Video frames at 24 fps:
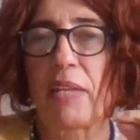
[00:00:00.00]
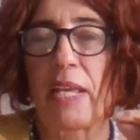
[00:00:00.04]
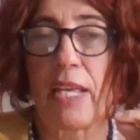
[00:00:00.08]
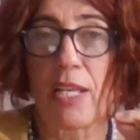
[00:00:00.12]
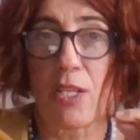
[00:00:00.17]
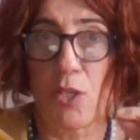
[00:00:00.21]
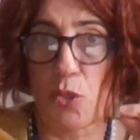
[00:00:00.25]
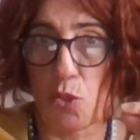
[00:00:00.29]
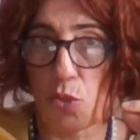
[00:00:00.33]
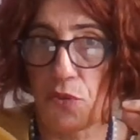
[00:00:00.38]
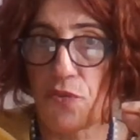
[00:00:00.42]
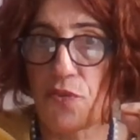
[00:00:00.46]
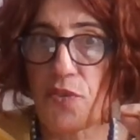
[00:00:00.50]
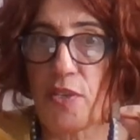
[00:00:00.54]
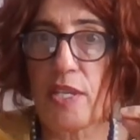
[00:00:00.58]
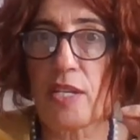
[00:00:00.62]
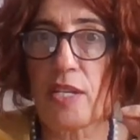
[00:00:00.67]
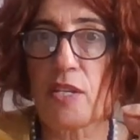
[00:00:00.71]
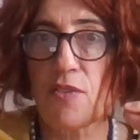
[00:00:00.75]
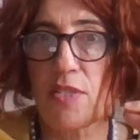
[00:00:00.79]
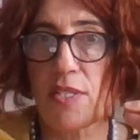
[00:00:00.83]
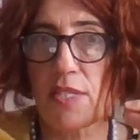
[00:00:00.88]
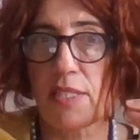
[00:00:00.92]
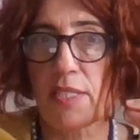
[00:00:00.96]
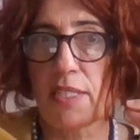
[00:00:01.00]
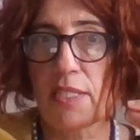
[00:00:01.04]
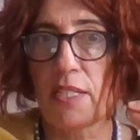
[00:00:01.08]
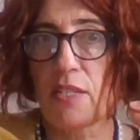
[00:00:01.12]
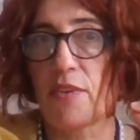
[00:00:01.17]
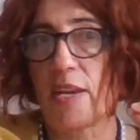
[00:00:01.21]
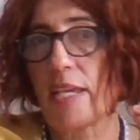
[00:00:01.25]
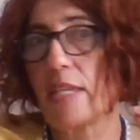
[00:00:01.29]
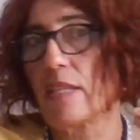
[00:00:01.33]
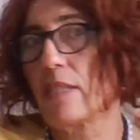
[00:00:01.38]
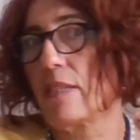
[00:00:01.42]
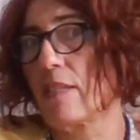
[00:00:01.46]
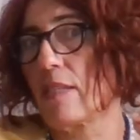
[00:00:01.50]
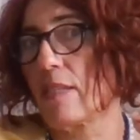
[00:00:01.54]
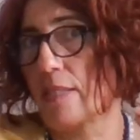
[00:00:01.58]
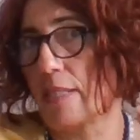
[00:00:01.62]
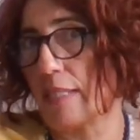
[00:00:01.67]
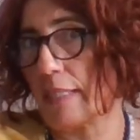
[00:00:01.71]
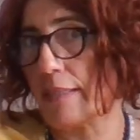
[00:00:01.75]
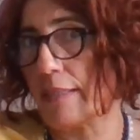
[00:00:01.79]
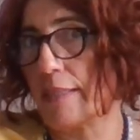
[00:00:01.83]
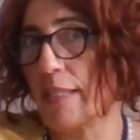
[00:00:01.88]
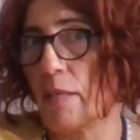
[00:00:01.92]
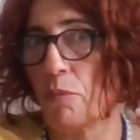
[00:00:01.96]
So fear is the greatest
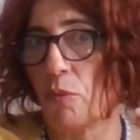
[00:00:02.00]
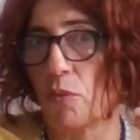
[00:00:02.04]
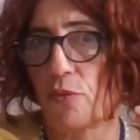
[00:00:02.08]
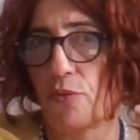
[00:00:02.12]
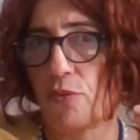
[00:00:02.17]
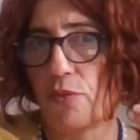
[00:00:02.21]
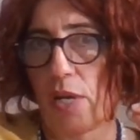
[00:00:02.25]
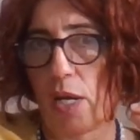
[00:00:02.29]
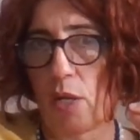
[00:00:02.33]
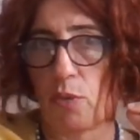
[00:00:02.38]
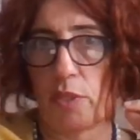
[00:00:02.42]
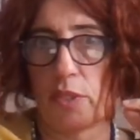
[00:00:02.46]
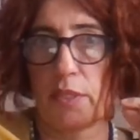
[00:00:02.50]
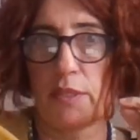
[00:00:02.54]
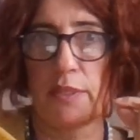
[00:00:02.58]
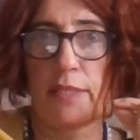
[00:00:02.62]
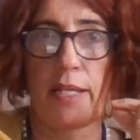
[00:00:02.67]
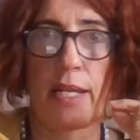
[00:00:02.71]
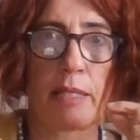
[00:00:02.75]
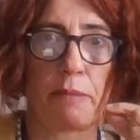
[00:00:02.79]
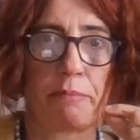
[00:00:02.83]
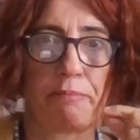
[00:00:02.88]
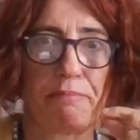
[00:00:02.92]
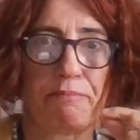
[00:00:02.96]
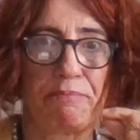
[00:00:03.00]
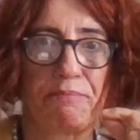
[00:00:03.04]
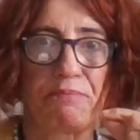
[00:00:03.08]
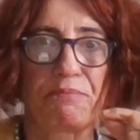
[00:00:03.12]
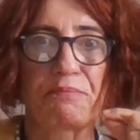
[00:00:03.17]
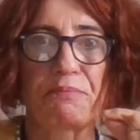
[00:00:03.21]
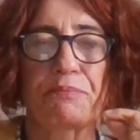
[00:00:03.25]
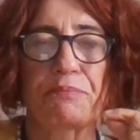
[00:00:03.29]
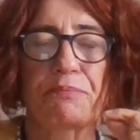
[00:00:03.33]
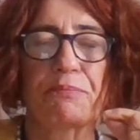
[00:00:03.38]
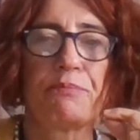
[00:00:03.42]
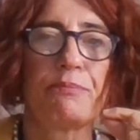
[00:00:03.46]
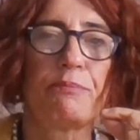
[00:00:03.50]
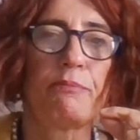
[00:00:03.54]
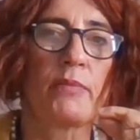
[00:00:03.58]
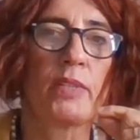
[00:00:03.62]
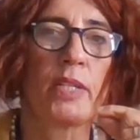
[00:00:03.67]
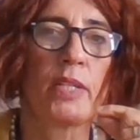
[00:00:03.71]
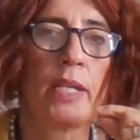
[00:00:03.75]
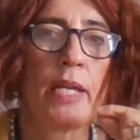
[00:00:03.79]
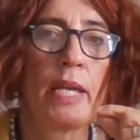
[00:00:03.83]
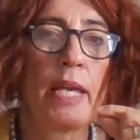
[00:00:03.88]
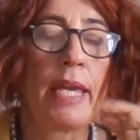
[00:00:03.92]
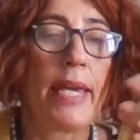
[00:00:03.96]
theme of our time.
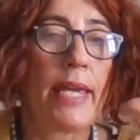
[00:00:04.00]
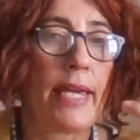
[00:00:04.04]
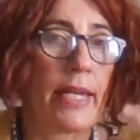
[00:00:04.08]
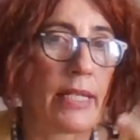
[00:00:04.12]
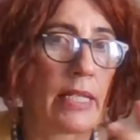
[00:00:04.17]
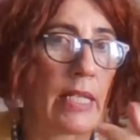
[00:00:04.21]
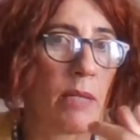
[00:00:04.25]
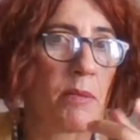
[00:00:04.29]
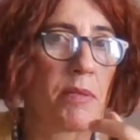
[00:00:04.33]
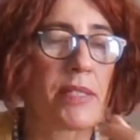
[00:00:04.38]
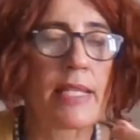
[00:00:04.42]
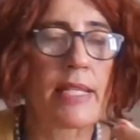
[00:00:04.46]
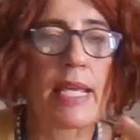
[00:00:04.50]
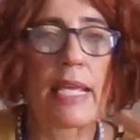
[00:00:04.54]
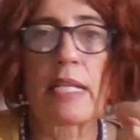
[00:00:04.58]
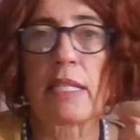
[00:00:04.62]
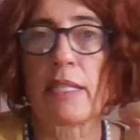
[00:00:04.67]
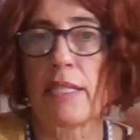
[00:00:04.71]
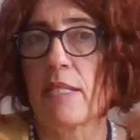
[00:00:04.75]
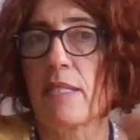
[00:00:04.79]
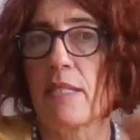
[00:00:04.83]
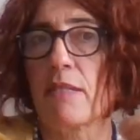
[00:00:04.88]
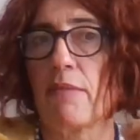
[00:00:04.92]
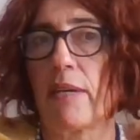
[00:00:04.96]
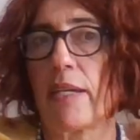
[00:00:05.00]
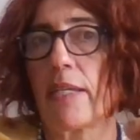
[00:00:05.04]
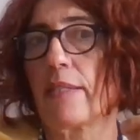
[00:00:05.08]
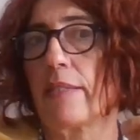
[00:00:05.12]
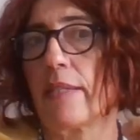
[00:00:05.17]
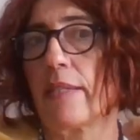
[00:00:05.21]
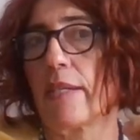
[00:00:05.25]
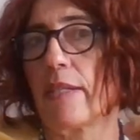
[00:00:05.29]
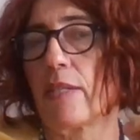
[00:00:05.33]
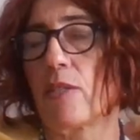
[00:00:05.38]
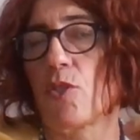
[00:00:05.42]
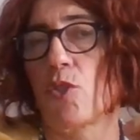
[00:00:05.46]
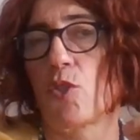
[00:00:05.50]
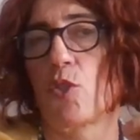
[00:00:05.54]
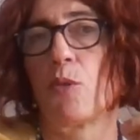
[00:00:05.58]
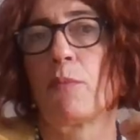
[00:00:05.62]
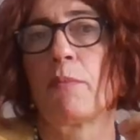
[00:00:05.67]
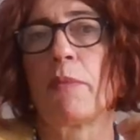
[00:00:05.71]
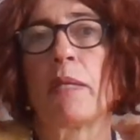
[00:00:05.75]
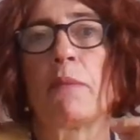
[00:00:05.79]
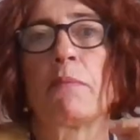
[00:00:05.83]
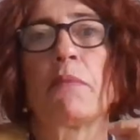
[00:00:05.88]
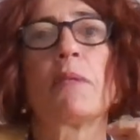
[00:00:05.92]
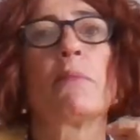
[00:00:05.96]
And I'm saying that's why there are so
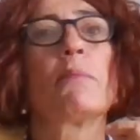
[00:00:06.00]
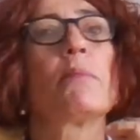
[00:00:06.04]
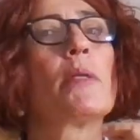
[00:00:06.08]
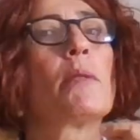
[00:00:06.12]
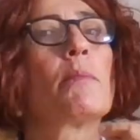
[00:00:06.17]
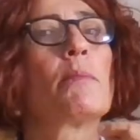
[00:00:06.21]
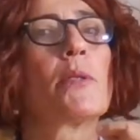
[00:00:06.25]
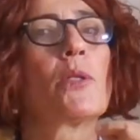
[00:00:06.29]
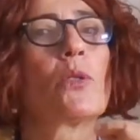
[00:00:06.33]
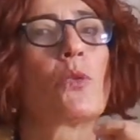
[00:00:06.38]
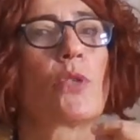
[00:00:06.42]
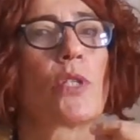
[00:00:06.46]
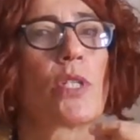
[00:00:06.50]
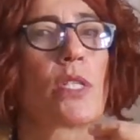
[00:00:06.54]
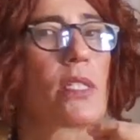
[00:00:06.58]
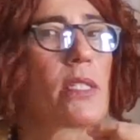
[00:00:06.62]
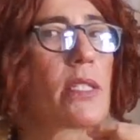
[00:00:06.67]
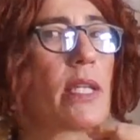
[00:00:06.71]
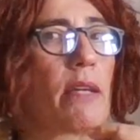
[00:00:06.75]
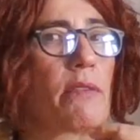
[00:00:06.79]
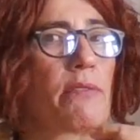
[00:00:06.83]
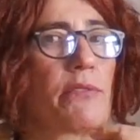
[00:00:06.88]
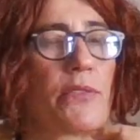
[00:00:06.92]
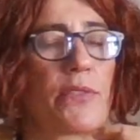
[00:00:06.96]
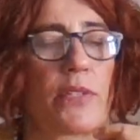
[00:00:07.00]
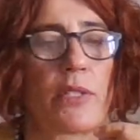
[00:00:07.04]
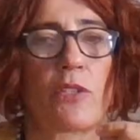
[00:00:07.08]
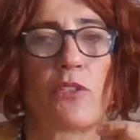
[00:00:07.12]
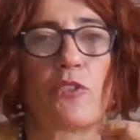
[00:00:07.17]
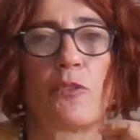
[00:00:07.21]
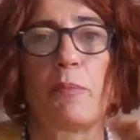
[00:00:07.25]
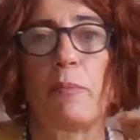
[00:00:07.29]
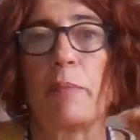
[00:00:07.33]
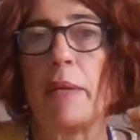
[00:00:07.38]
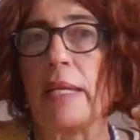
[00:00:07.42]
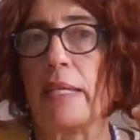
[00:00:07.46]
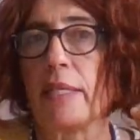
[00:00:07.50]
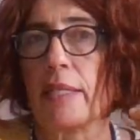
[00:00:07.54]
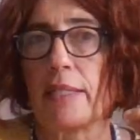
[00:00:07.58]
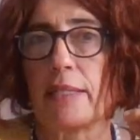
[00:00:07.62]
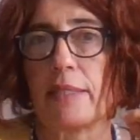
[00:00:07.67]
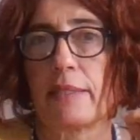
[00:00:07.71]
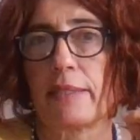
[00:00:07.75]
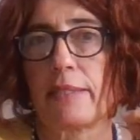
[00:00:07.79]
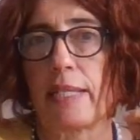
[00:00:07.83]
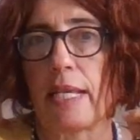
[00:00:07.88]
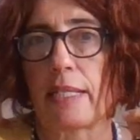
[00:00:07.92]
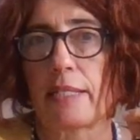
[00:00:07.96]
many people who are suffering of panic
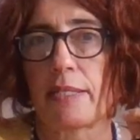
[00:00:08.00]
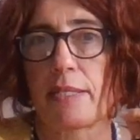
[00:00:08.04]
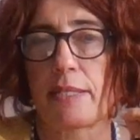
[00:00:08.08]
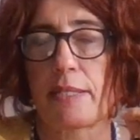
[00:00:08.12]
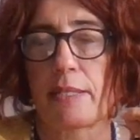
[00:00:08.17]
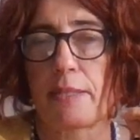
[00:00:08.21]
attacks.